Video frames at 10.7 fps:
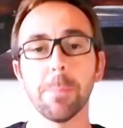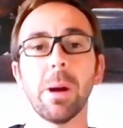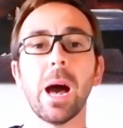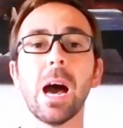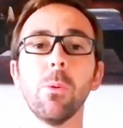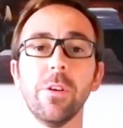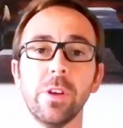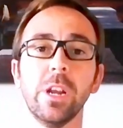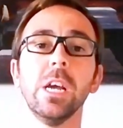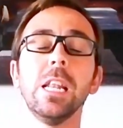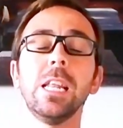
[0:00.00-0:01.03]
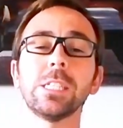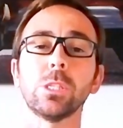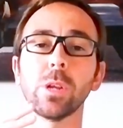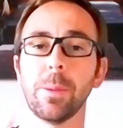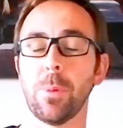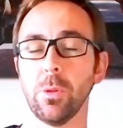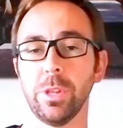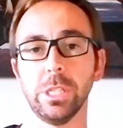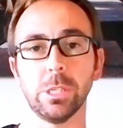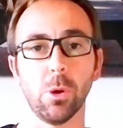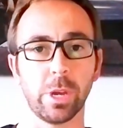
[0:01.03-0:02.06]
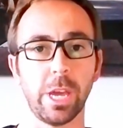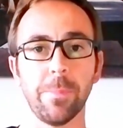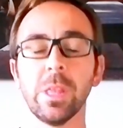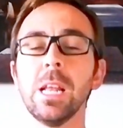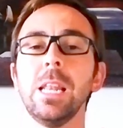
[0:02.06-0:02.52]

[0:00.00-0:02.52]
But however, let's talk about this, okay?